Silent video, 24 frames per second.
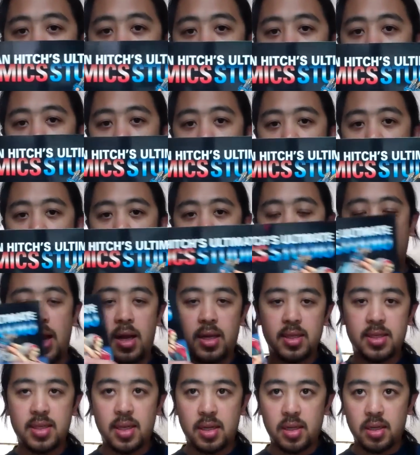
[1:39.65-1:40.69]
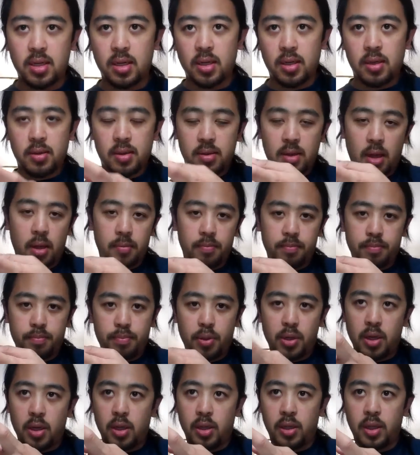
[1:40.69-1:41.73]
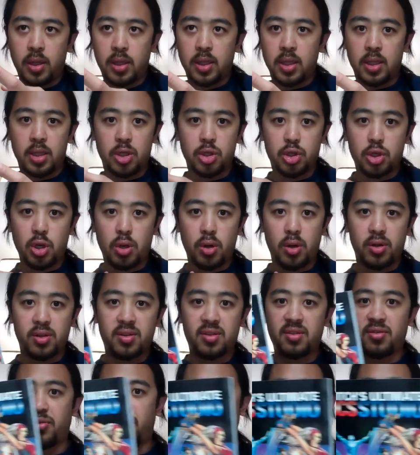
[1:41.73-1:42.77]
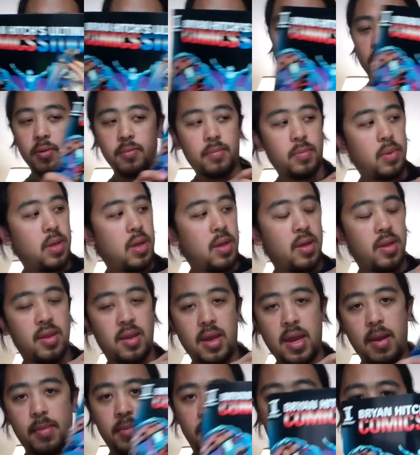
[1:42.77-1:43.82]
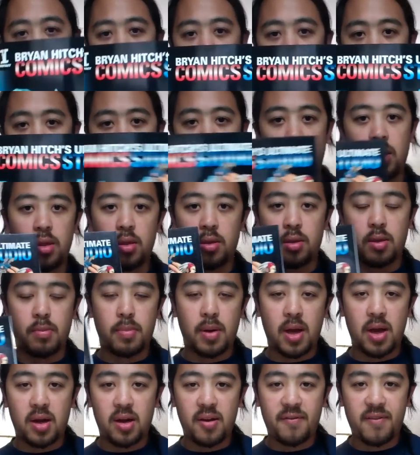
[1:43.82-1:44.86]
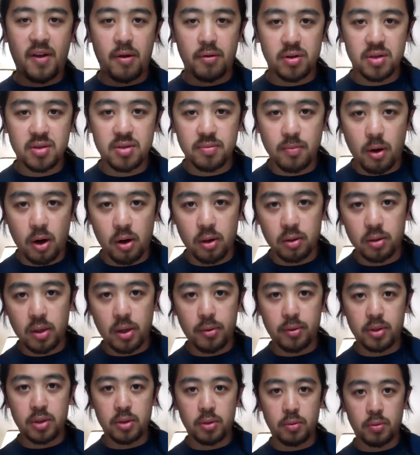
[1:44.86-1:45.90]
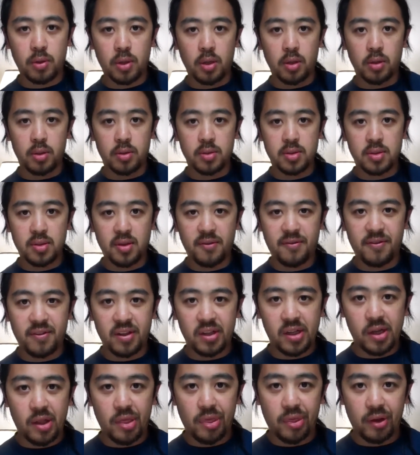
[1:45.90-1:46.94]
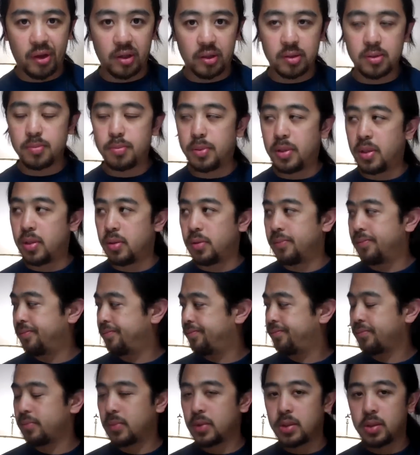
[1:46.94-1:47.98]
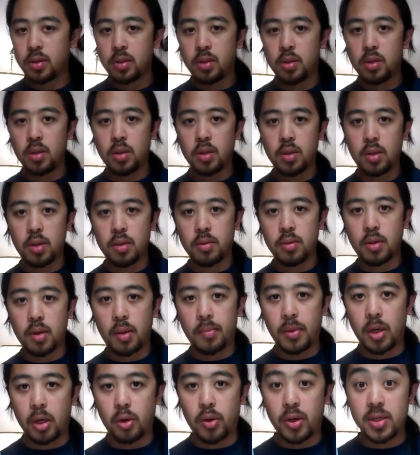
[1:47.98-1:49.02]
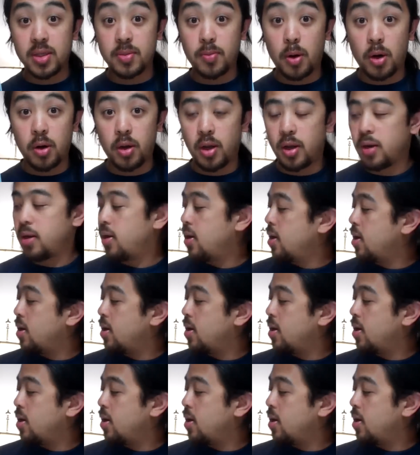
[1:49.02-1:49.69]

Uh, I'll send a I'll put a link in the show notes for uh, Amazon link you can buy it. If I was smart, I would do one of those affiliate things, but not quite smart yet.